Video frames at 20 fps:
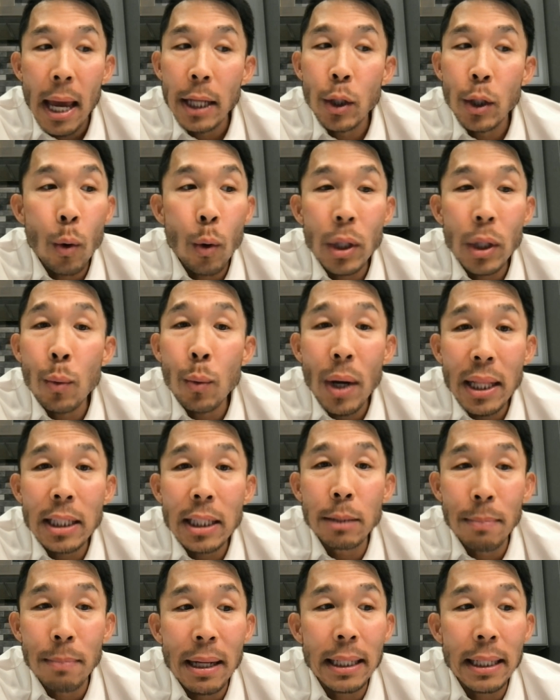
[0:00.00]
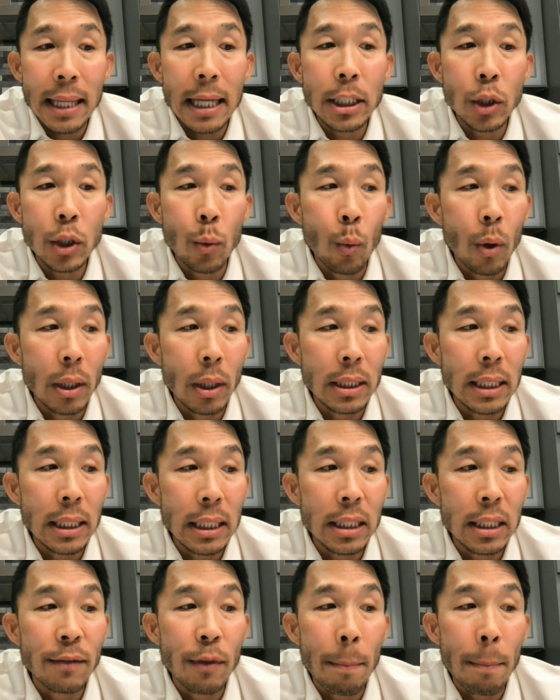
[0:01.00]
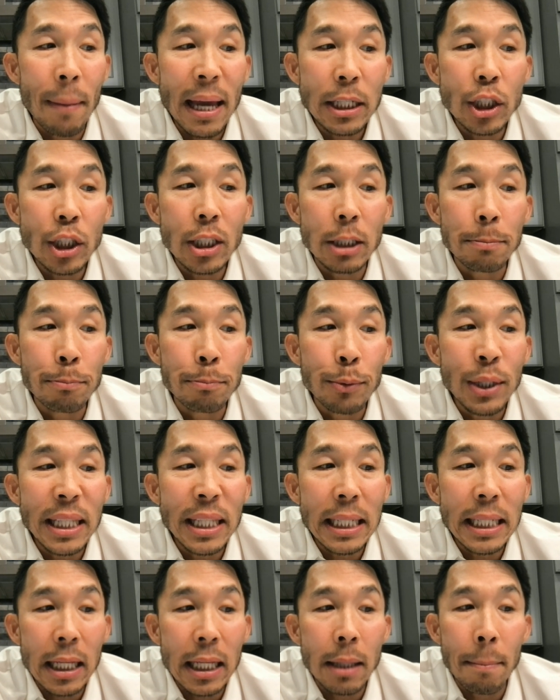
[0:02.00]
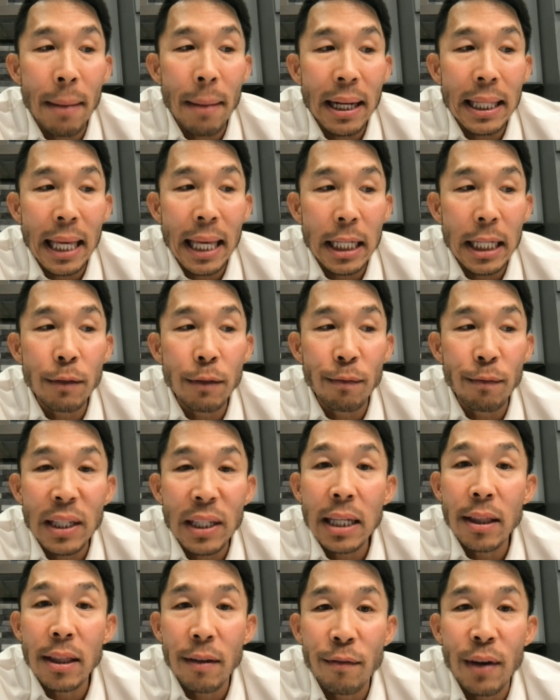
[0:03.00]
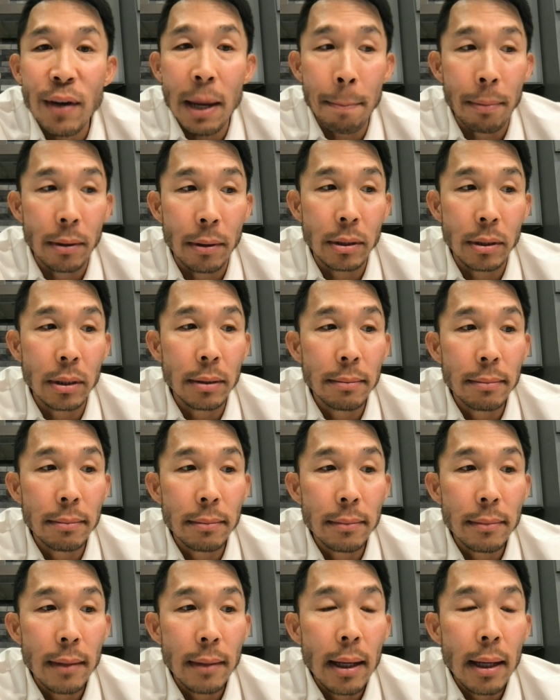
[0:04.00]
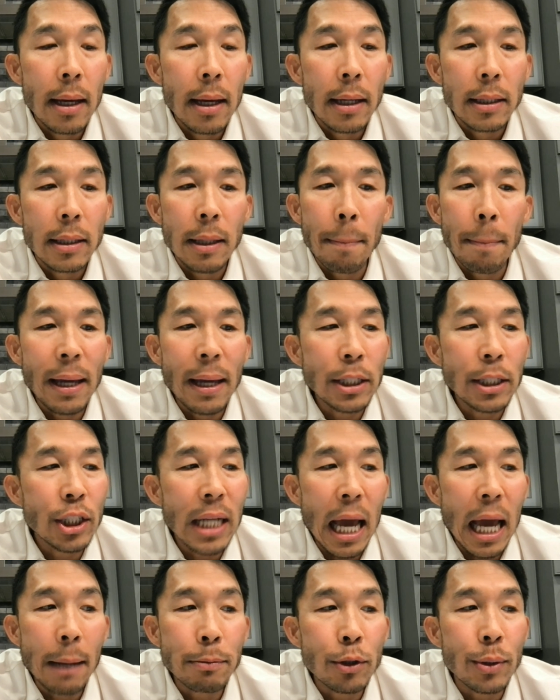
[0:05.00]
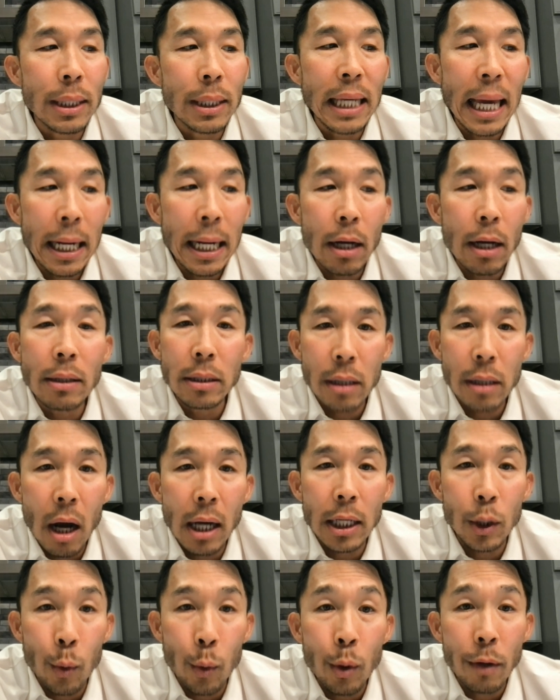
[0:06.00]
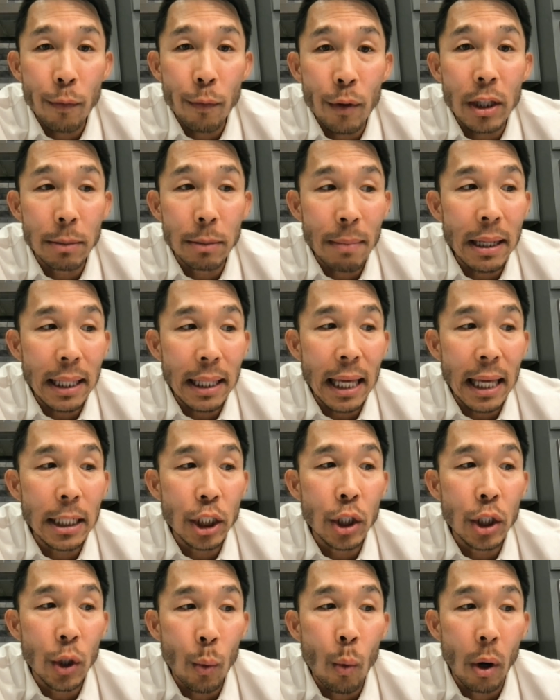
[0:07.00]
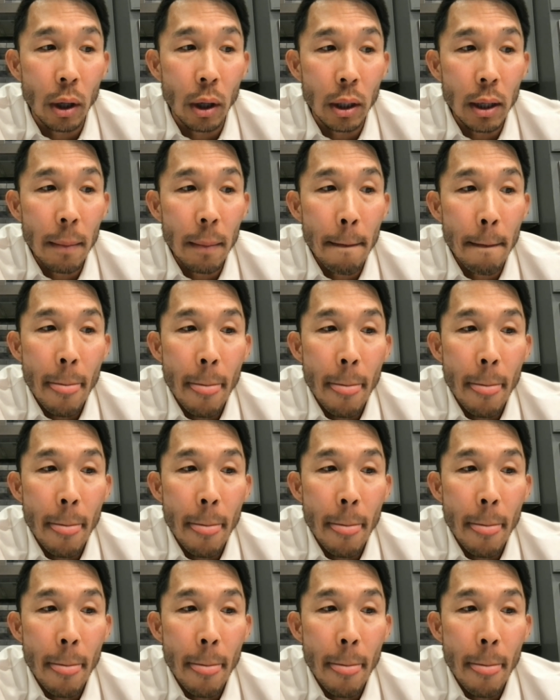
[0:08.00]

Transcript: And the only way this medication works is if the patient is breathing in the medication via the vapors. The patient absolutely cannot talk in order for this medication to work.